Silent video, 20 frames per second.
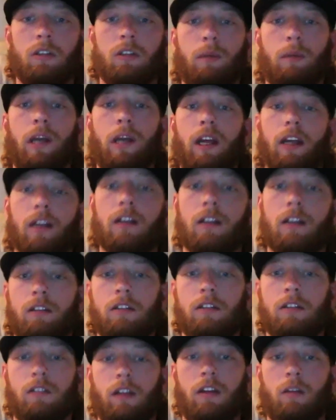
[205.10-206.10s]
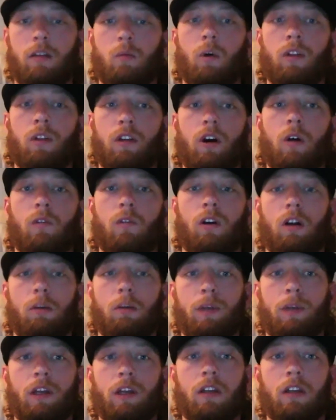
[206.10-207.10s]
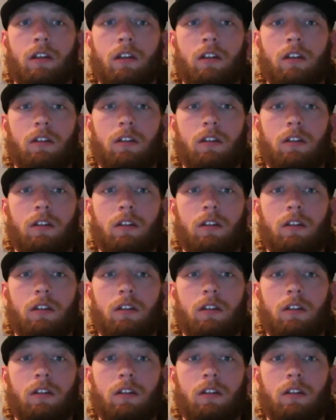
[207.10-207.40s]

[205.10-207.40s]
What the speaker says: pink, and then won the overall pink.